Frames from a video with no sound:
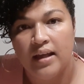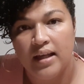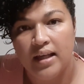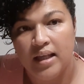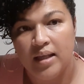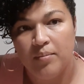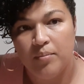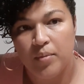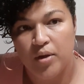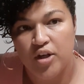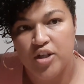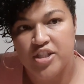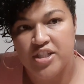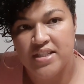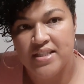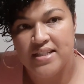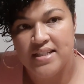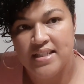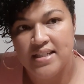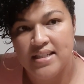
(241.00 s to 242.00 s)

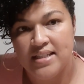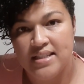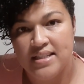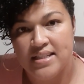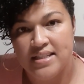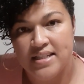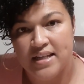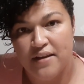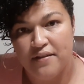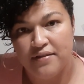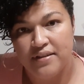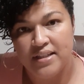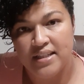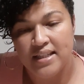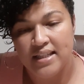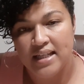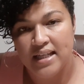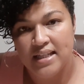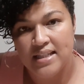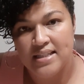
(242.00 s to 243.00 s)
Emergencies,
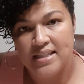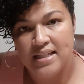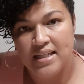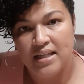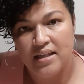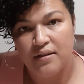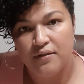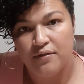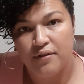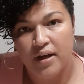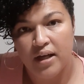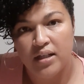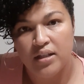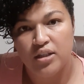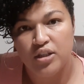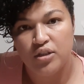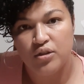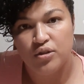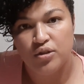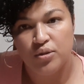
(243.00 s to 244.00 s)
definitely a sinking fund.
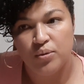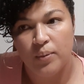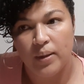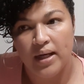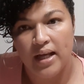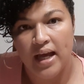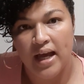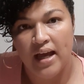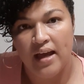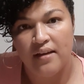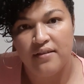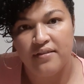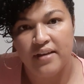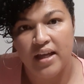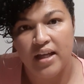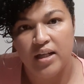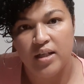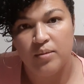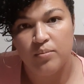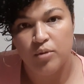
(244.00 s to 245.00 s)
You do want to have
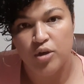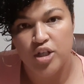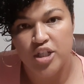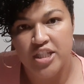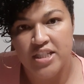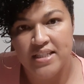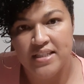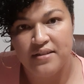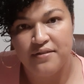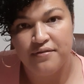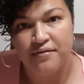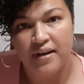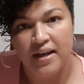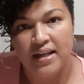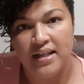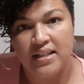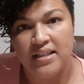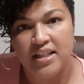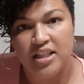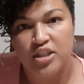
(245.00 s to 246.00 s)
an emergency
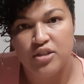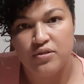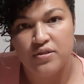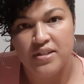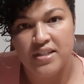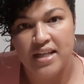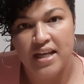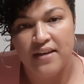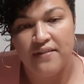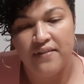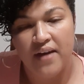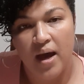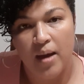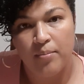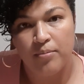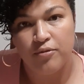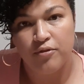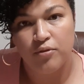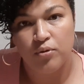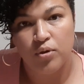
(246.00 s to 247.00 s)
fund that you save
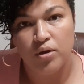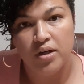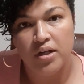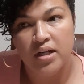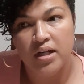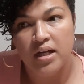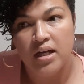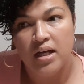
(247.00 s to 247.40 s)
up for,